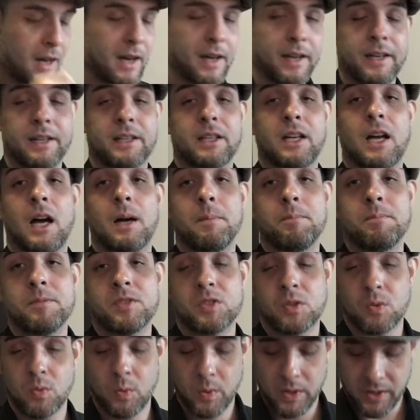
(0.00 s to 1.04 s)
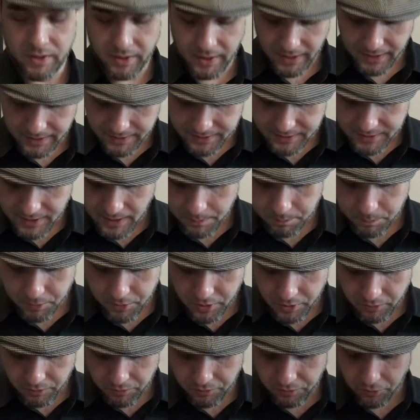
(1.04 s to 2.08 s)
It comes with a
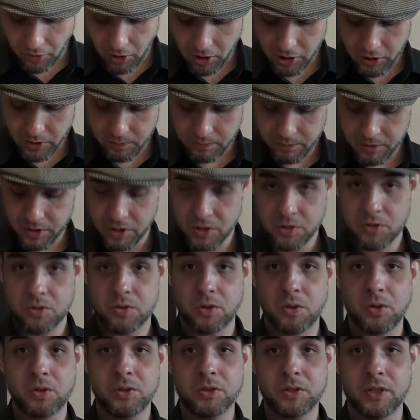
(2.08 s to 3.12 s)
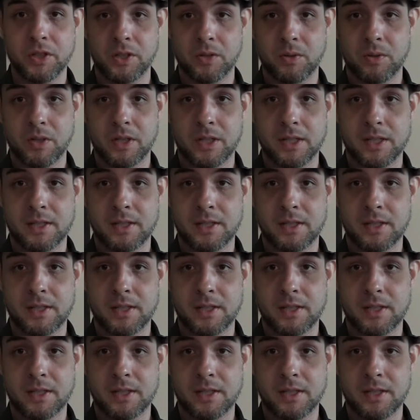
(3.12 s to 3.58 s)
separate volume control that you can